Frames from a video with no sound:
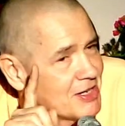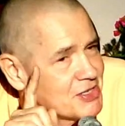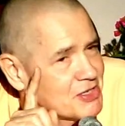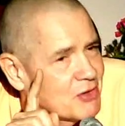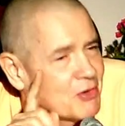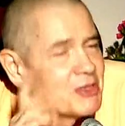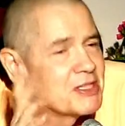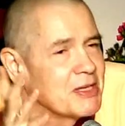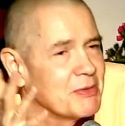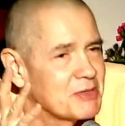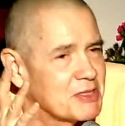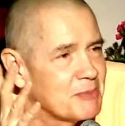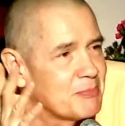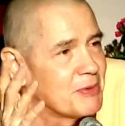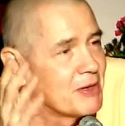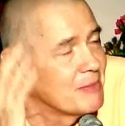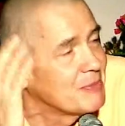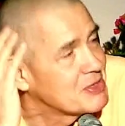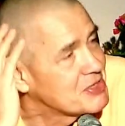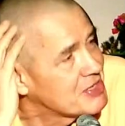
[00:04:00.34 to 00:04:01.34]
because he was a
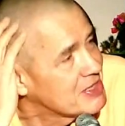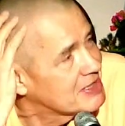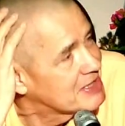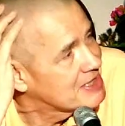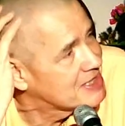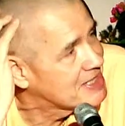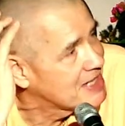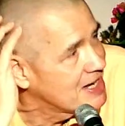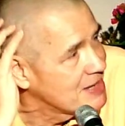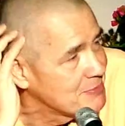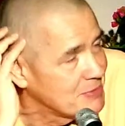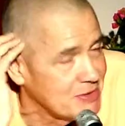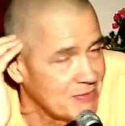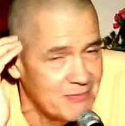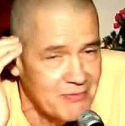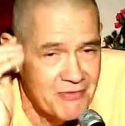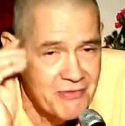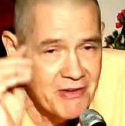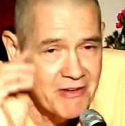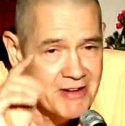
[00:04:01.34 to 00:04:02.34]
brahmachari at the time, but
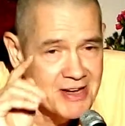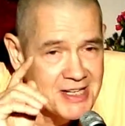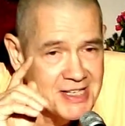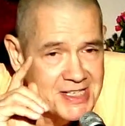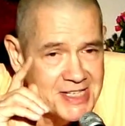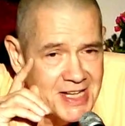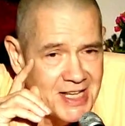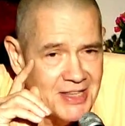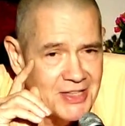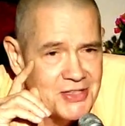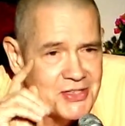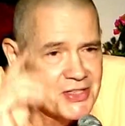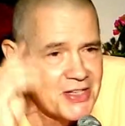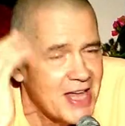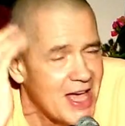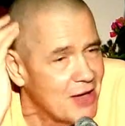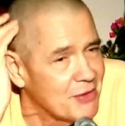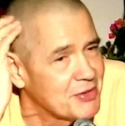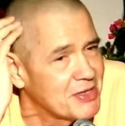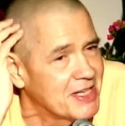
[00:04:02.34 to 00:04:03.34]
very intelligent
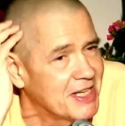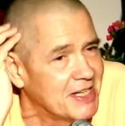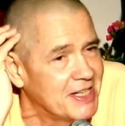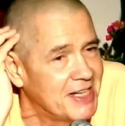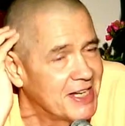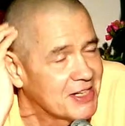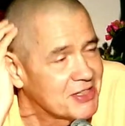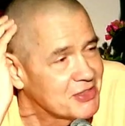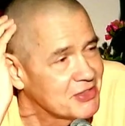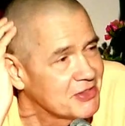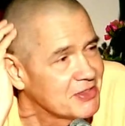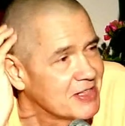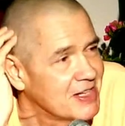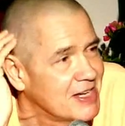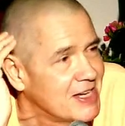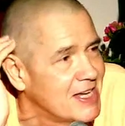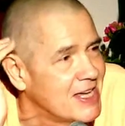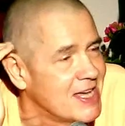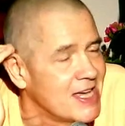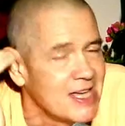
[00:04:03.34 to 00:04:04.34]
how to get nectar,
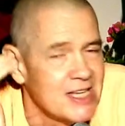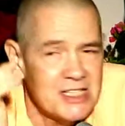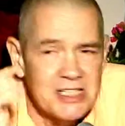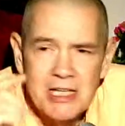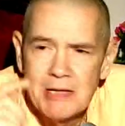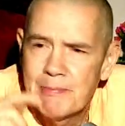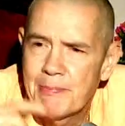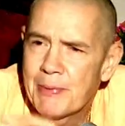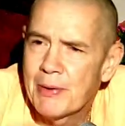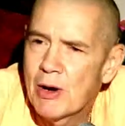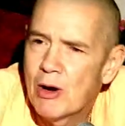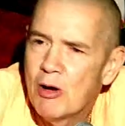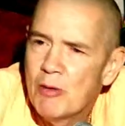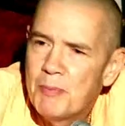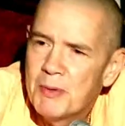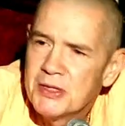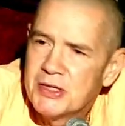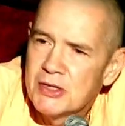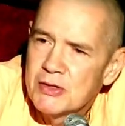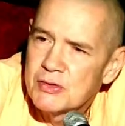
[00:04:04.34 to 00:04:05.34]
said,
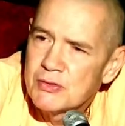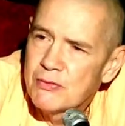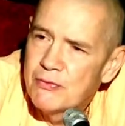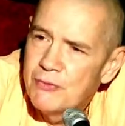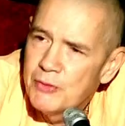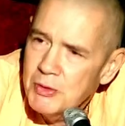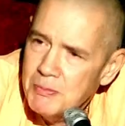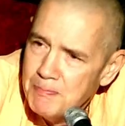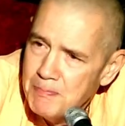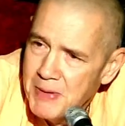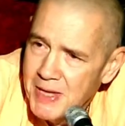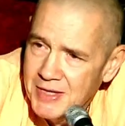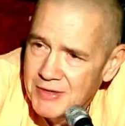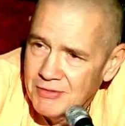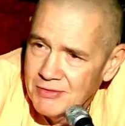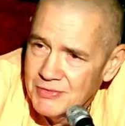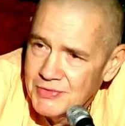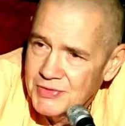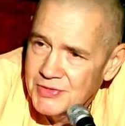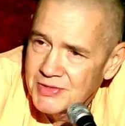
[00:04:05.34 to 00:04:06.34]
Prabhupada, there's foot
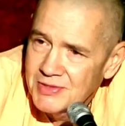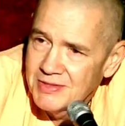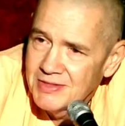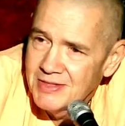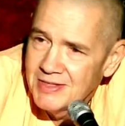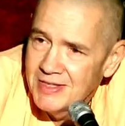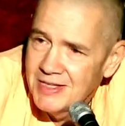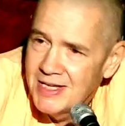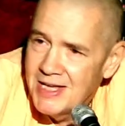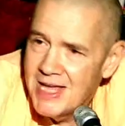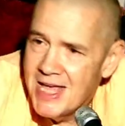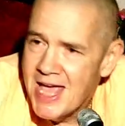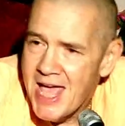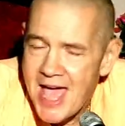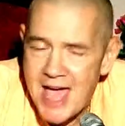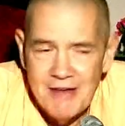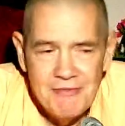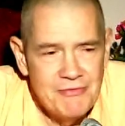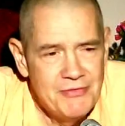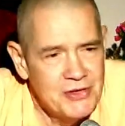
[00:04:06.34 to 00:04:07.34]
pedals.
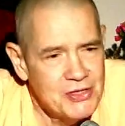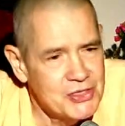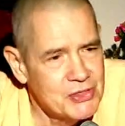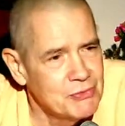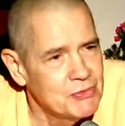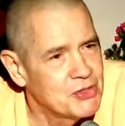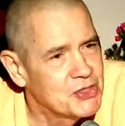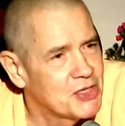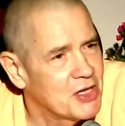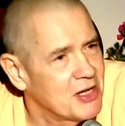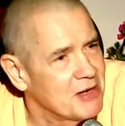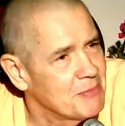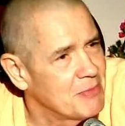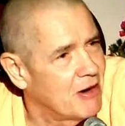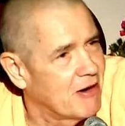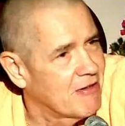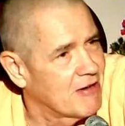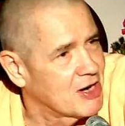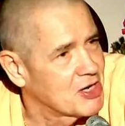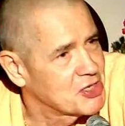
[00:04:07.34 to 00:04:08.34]
And Vishnu Jan
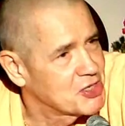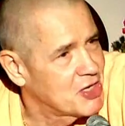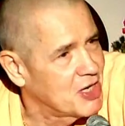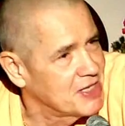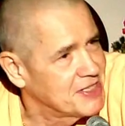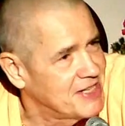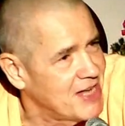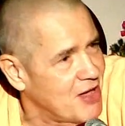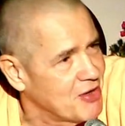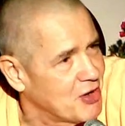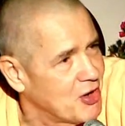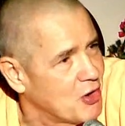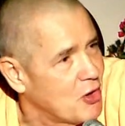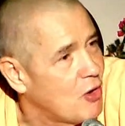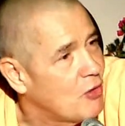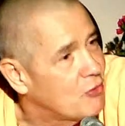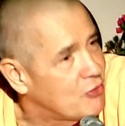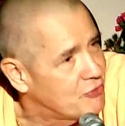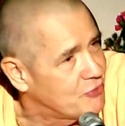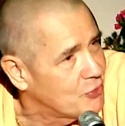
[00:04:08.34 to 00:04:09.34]
Maharaj got down on
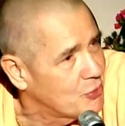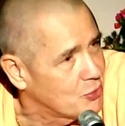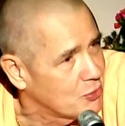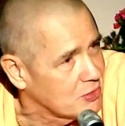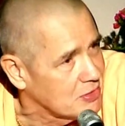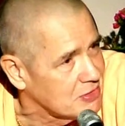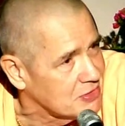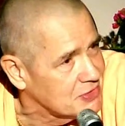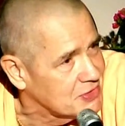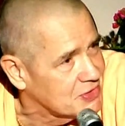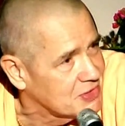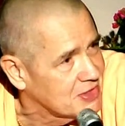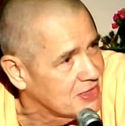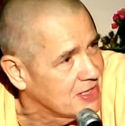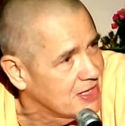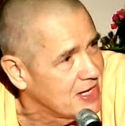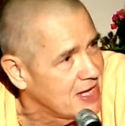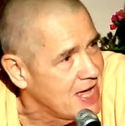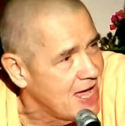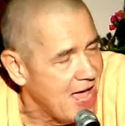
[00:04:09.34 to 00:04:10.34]
all fours
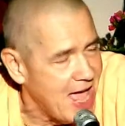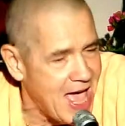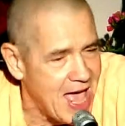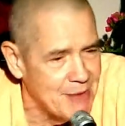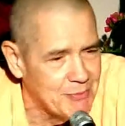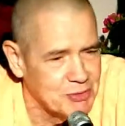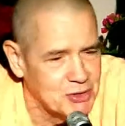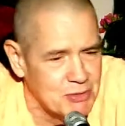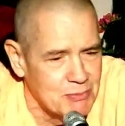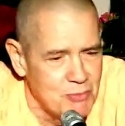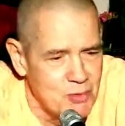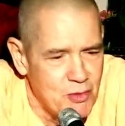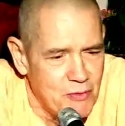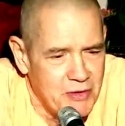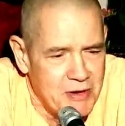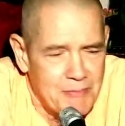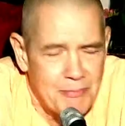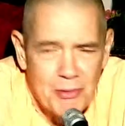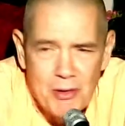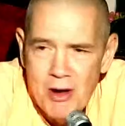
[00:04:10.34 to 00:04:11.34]
and was
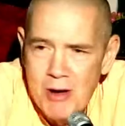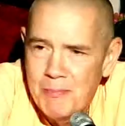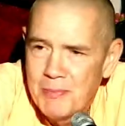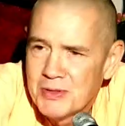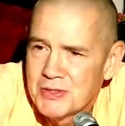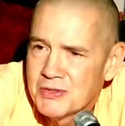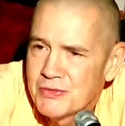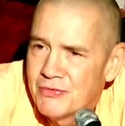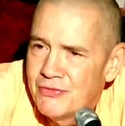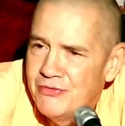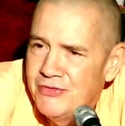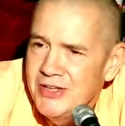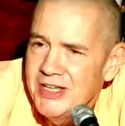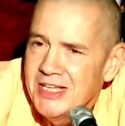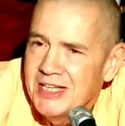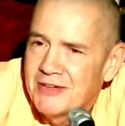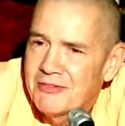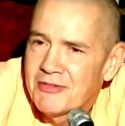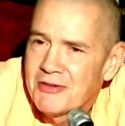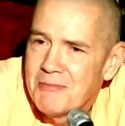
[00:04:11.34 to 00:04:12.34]
moving Prabhupada's
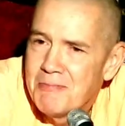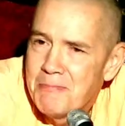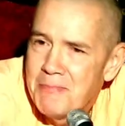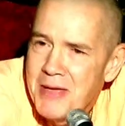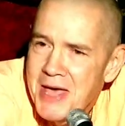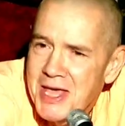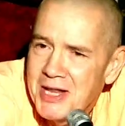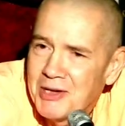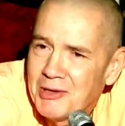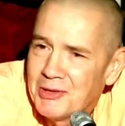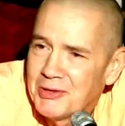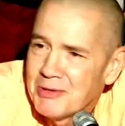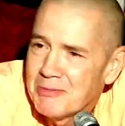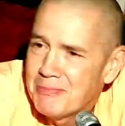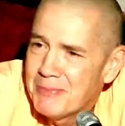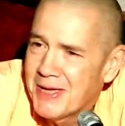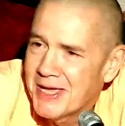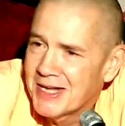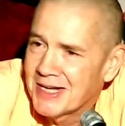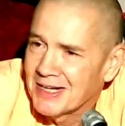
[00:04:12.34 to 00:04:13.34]
feet from pedal to
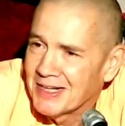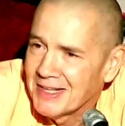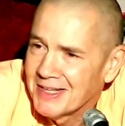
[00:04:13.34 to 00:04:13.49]
pedal.